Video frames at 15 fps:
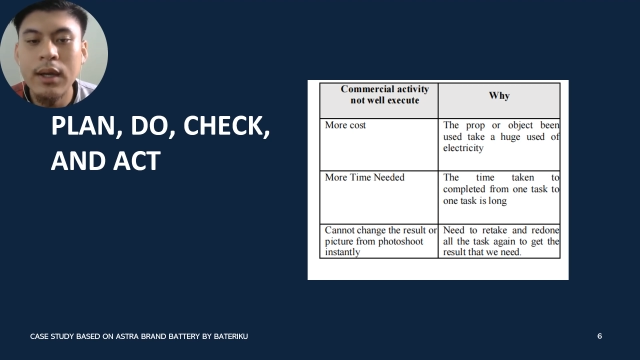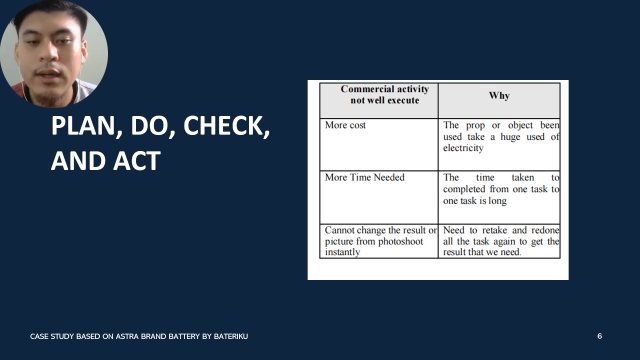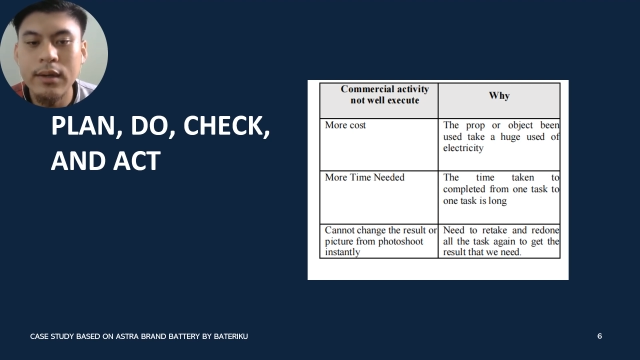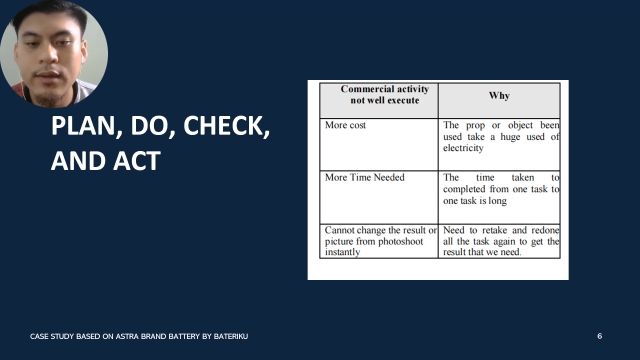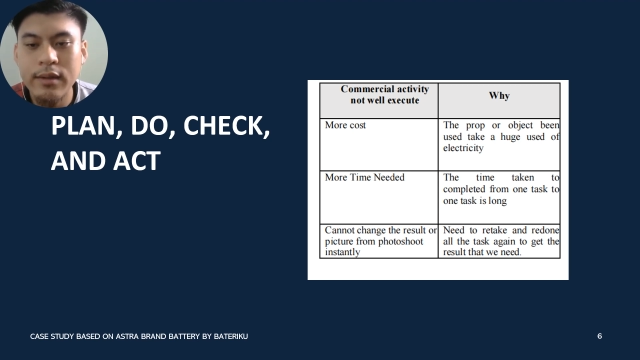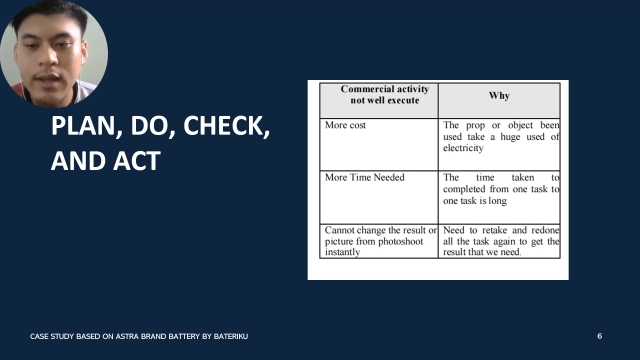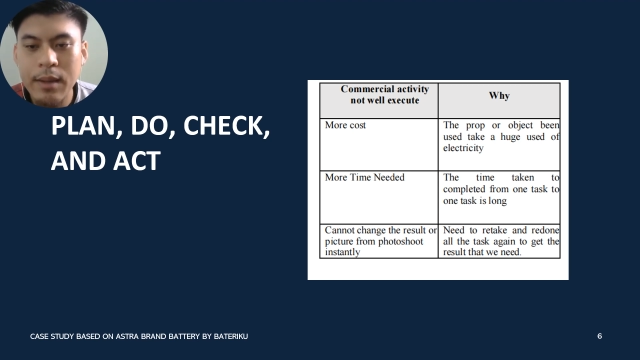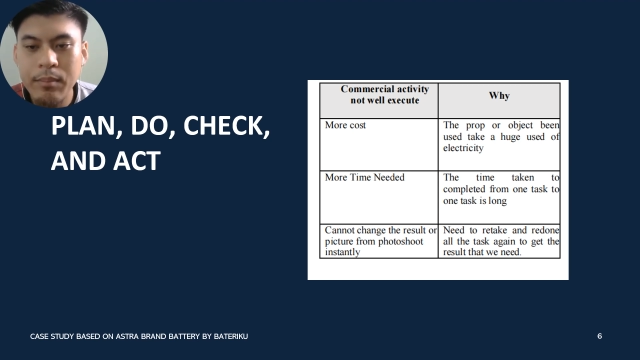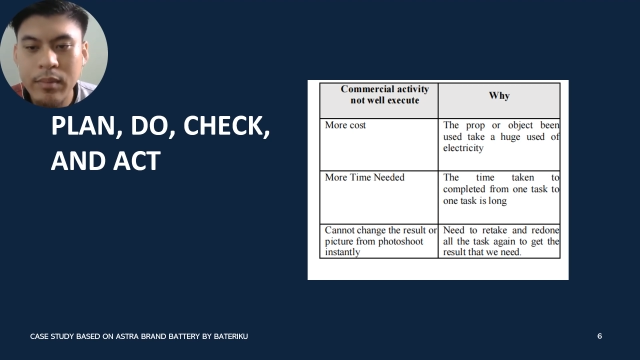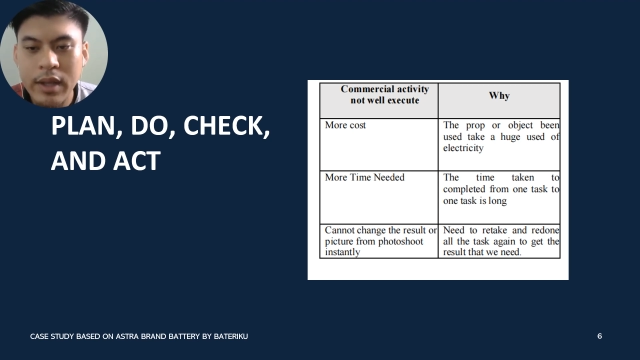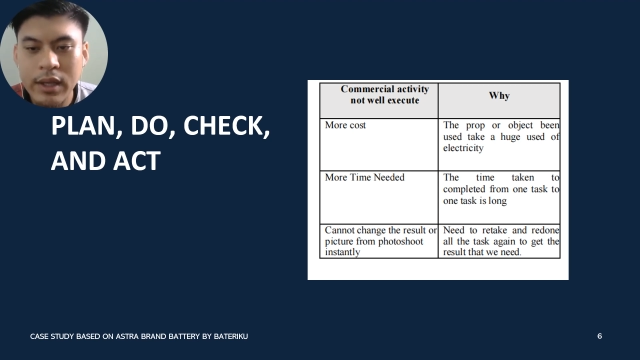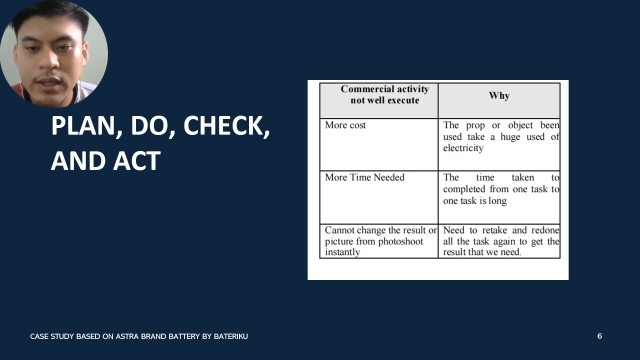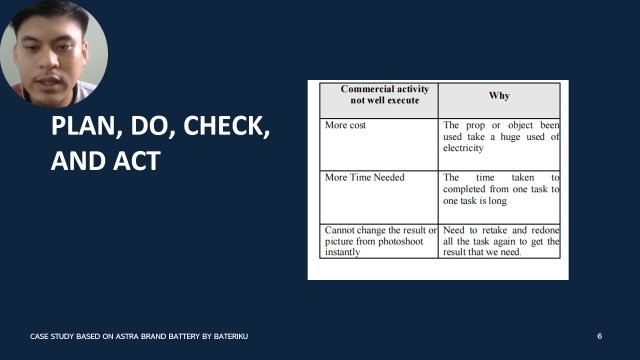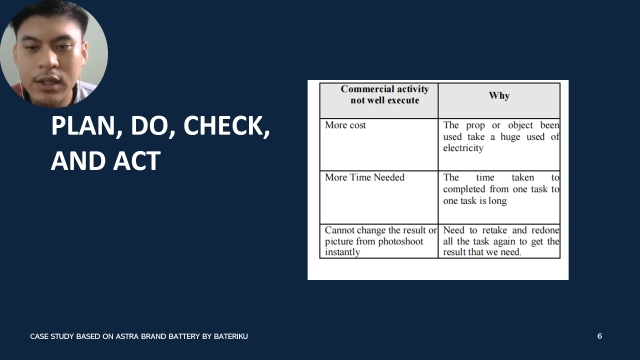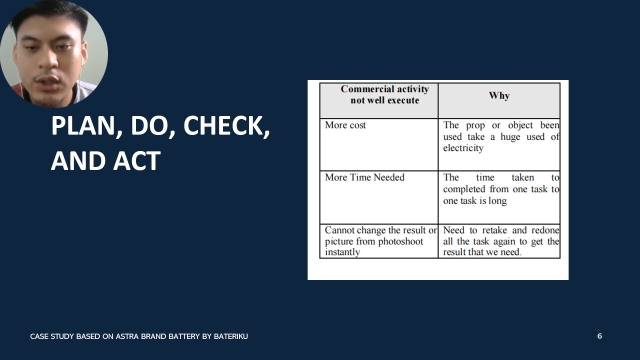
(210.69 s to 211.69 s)
The time
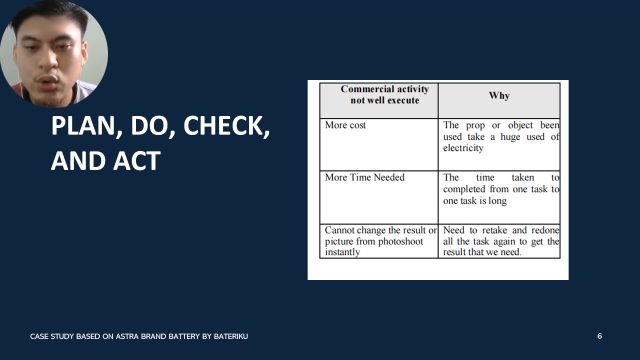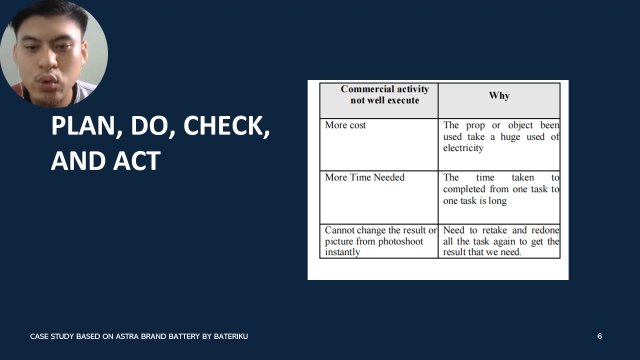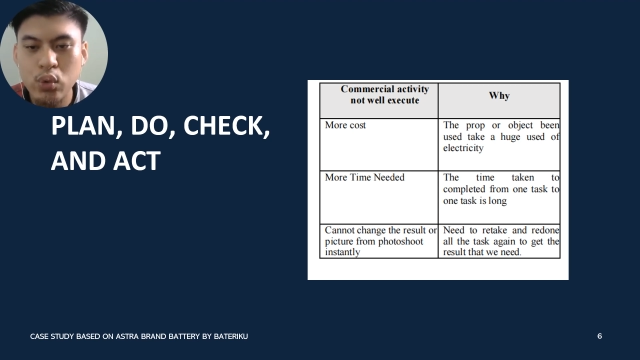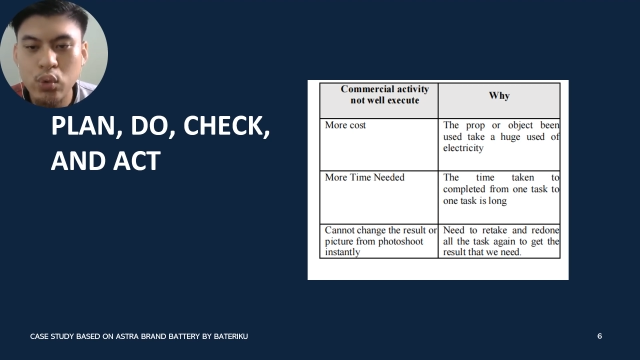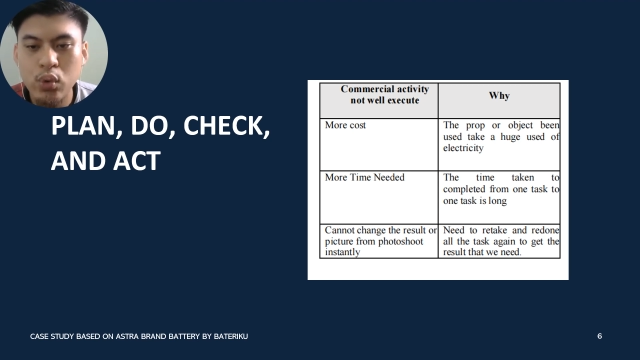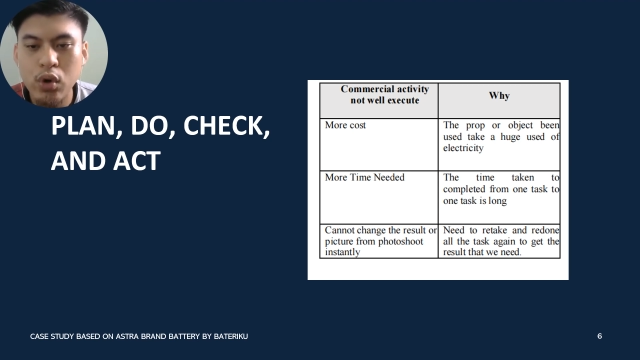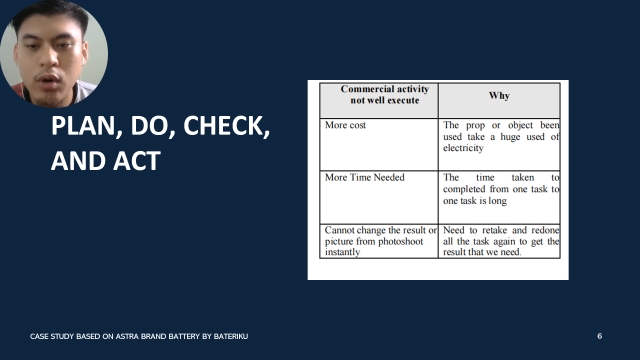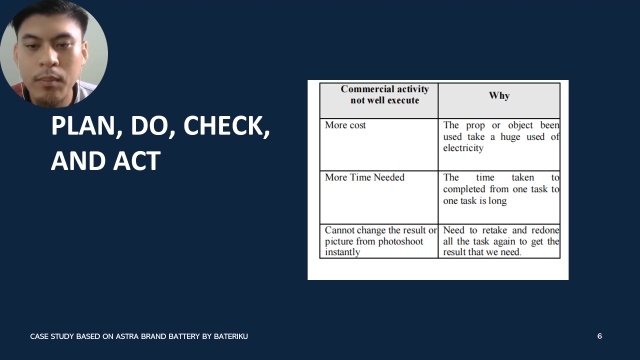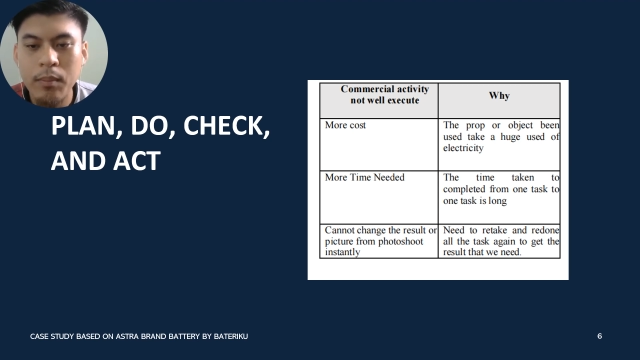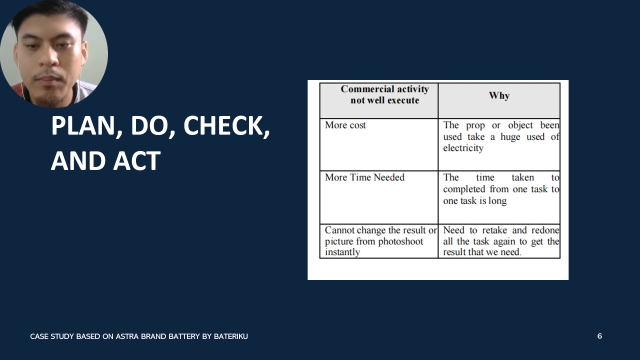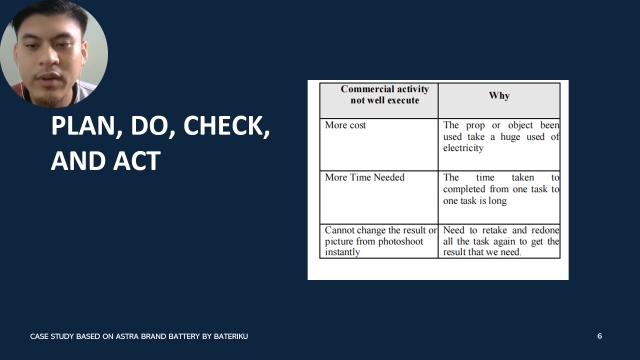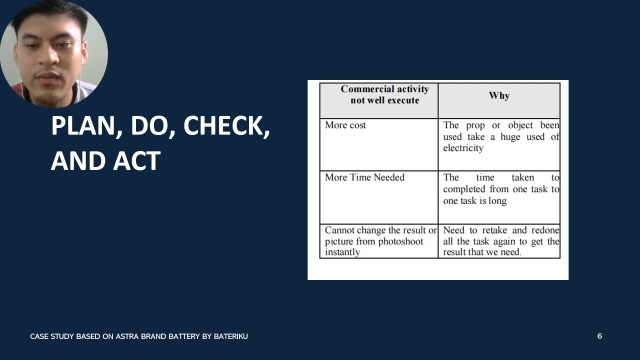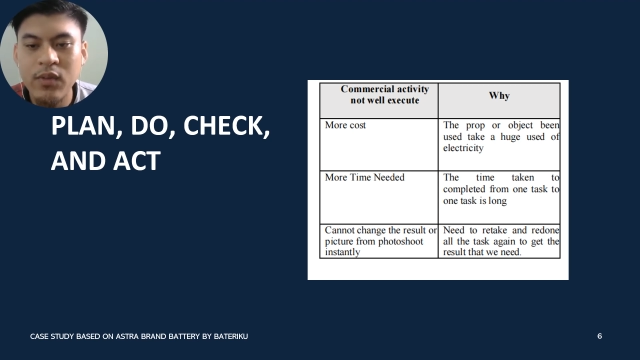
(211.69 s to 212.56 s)
taken to complete